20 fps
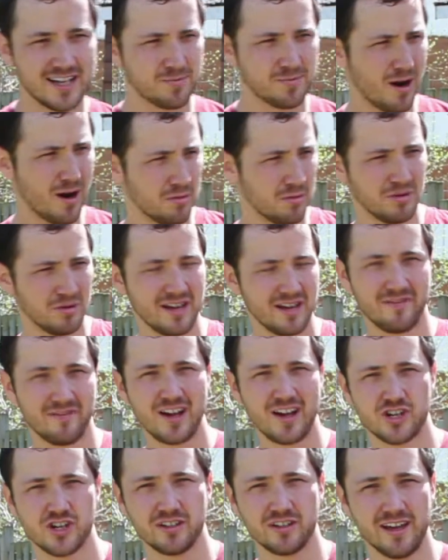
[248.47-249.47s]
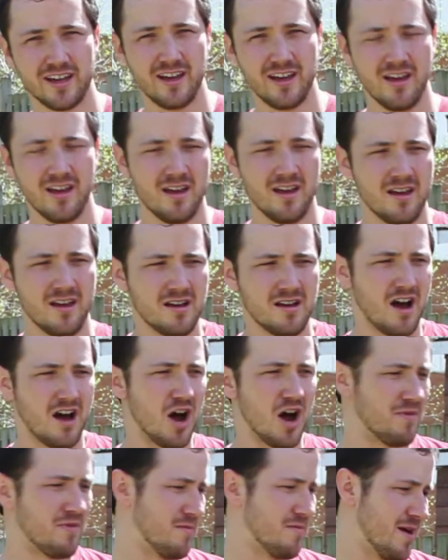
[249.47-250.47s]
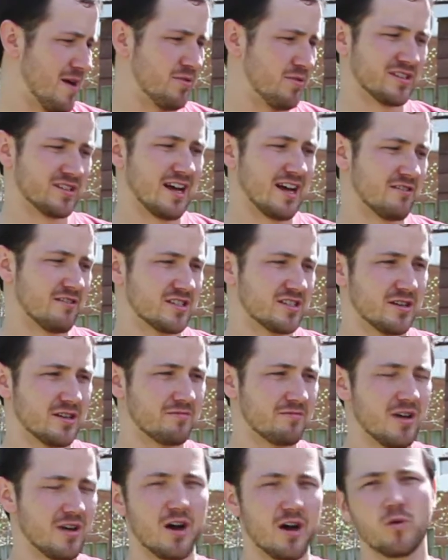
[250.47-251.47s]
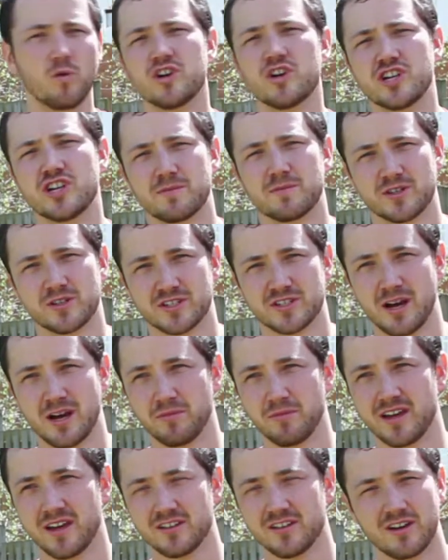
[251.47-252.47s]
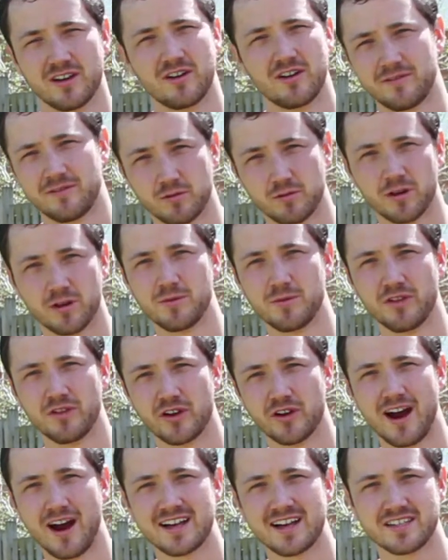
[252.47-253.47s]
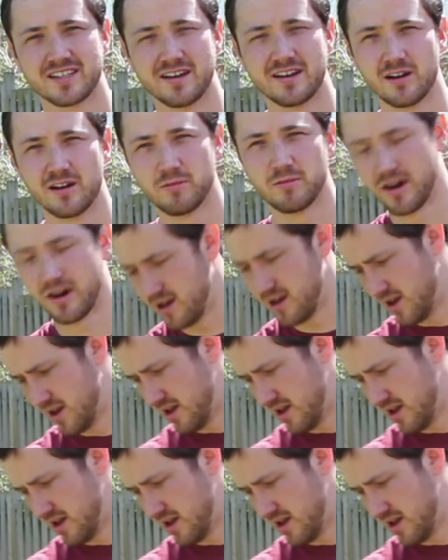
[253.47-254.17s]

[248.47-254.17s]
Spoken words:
Probably eventually I might put down some wood chips or something so I don't have to worry about the grass in here, but